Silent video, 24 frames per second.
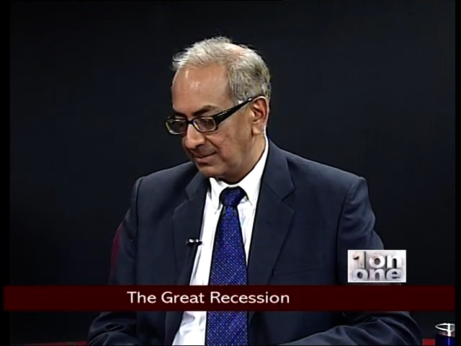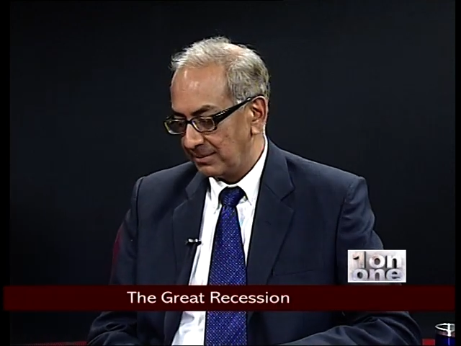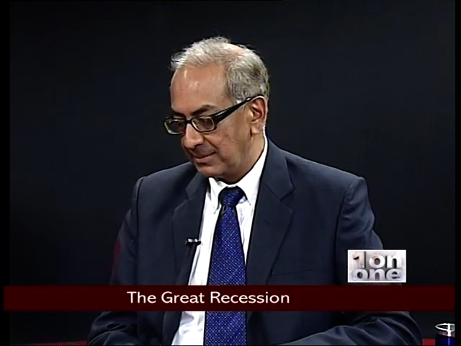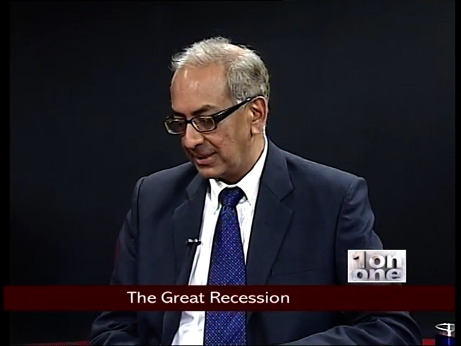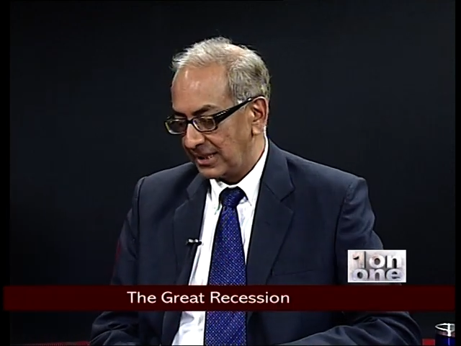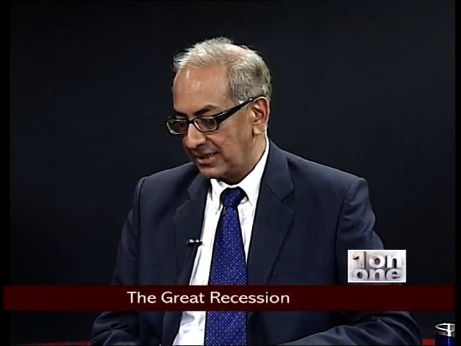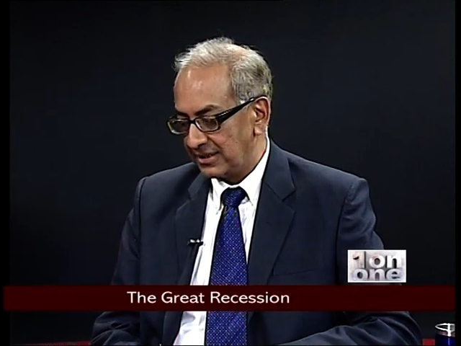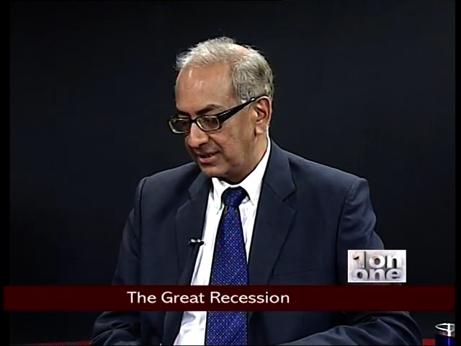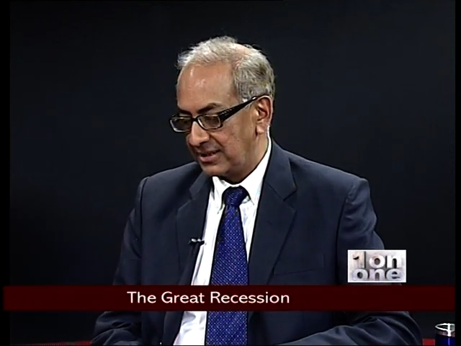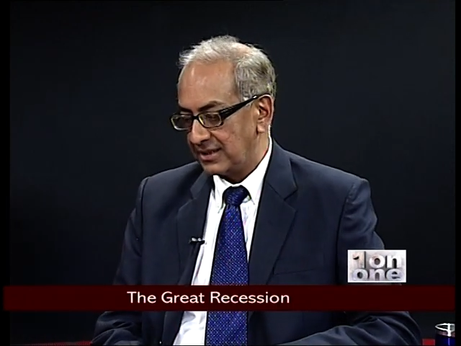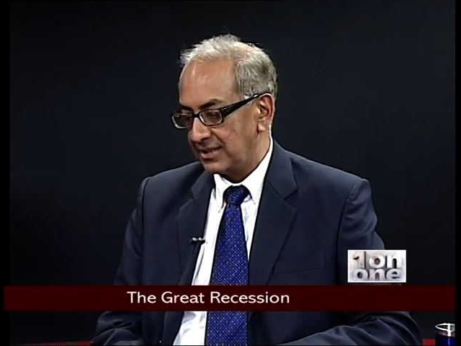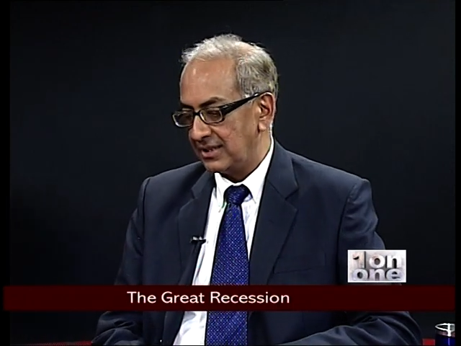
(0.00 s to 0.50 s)

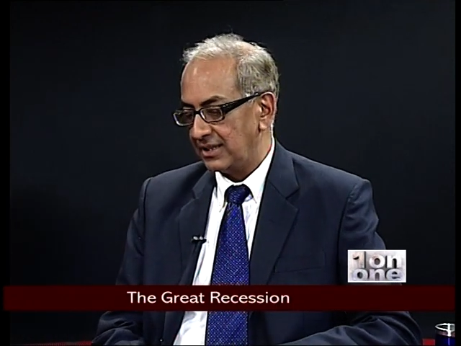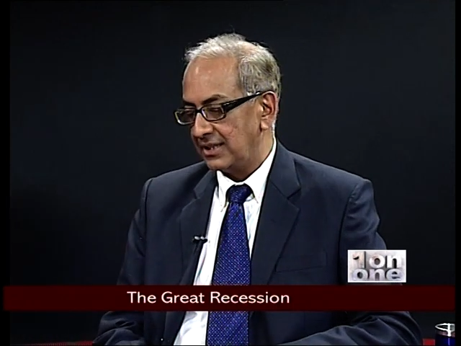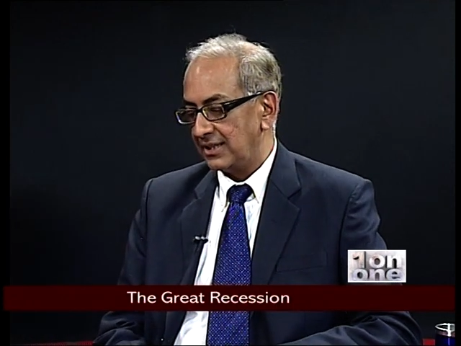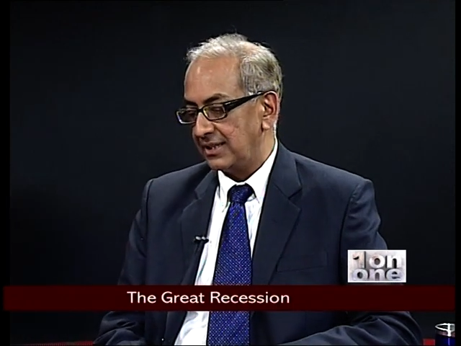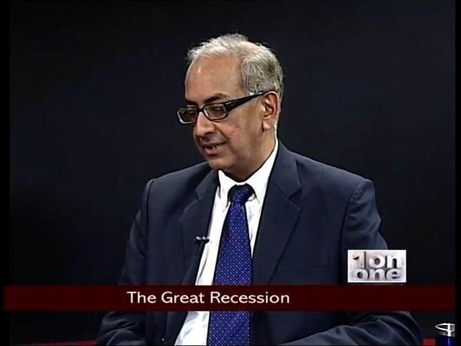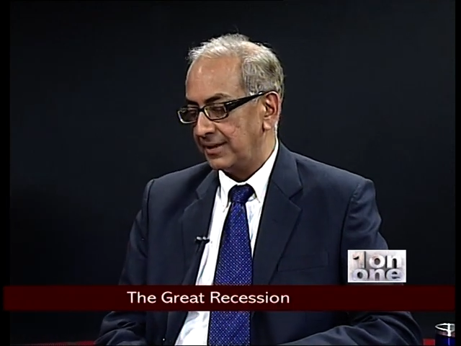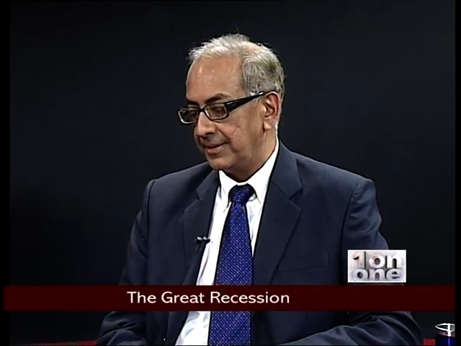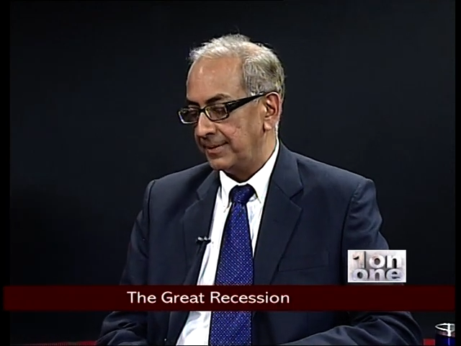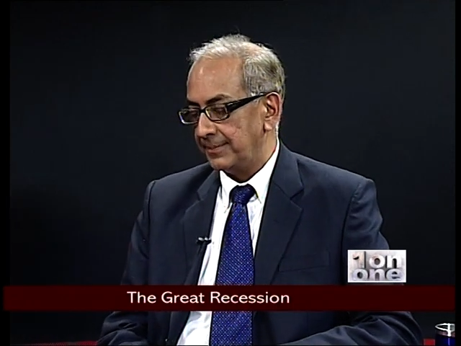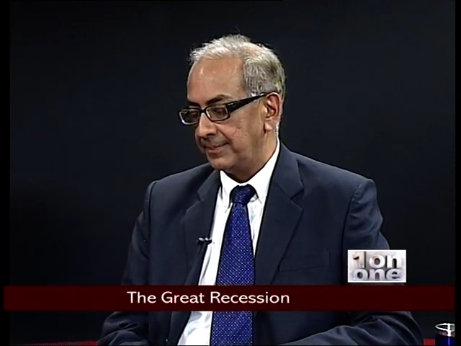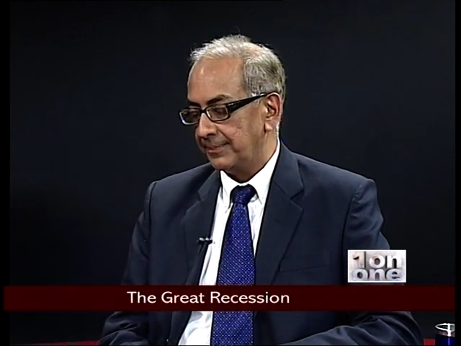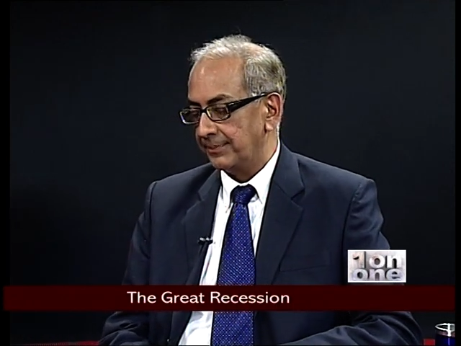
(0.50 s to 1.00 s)
but
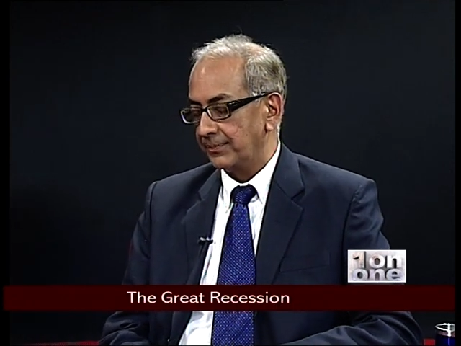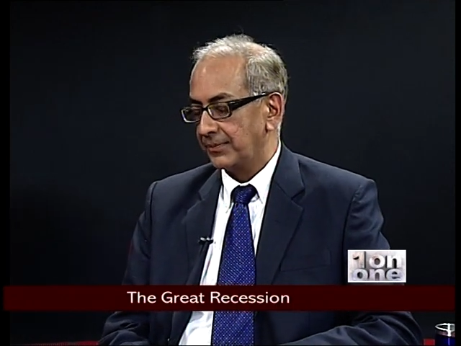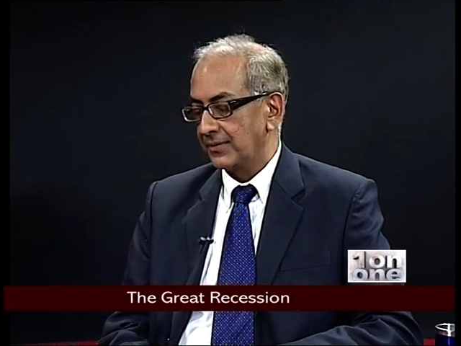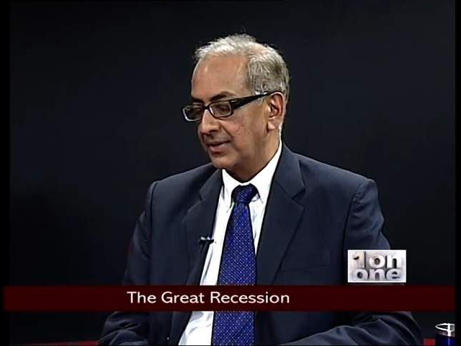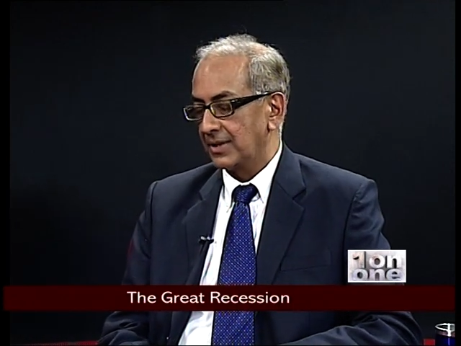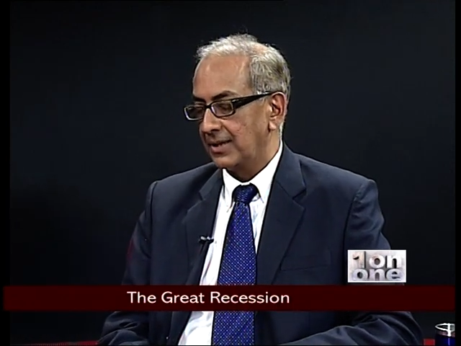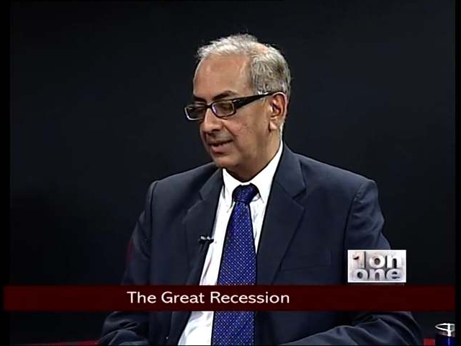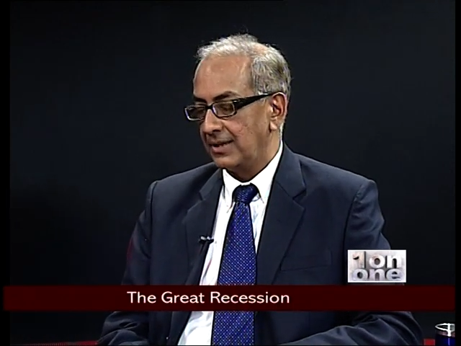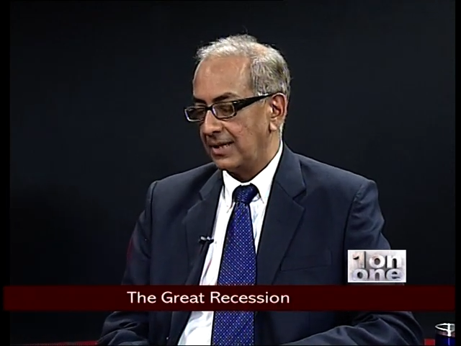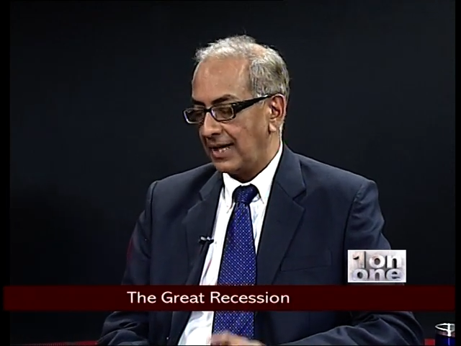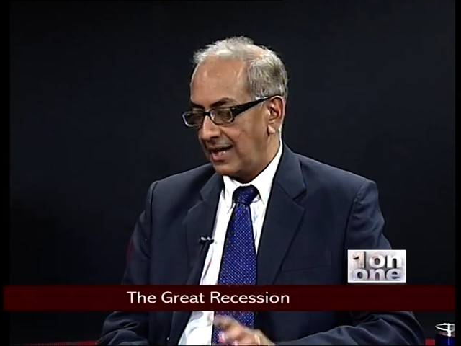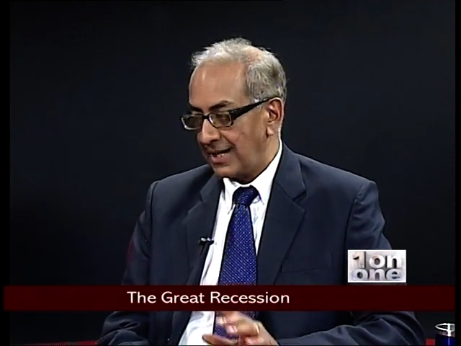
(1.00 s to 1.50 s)

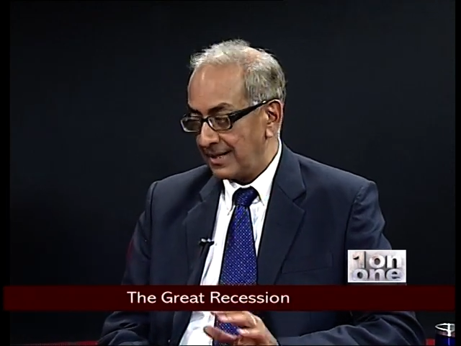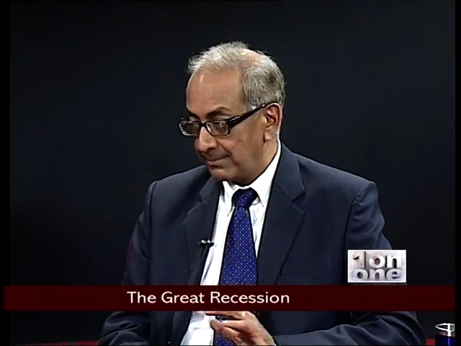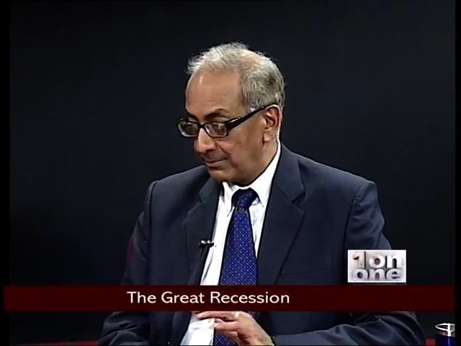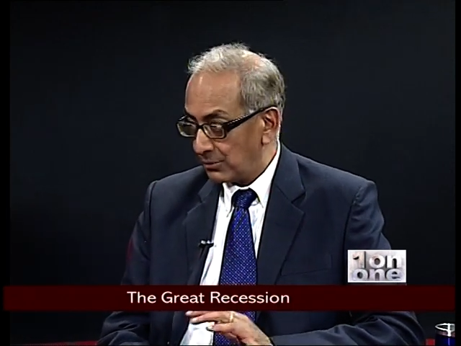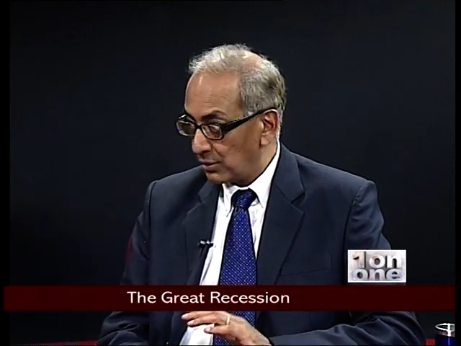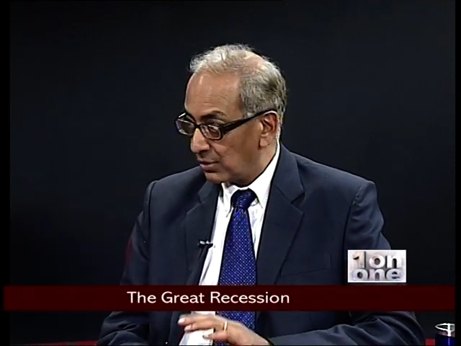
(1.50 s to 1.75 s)
I'm